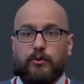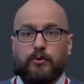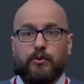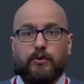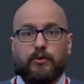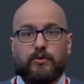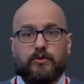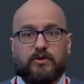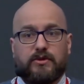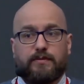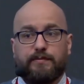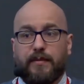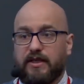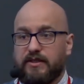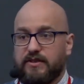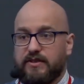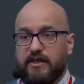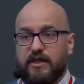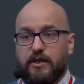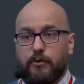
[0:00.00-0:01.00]
use
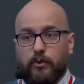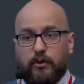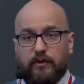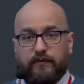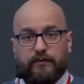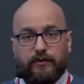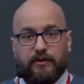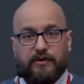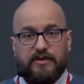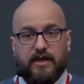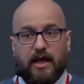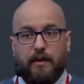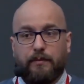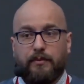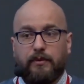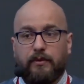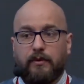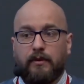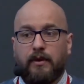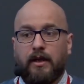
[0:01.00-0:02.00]
MySQL, for
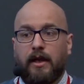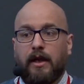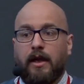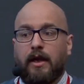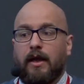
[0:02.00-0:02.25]
example,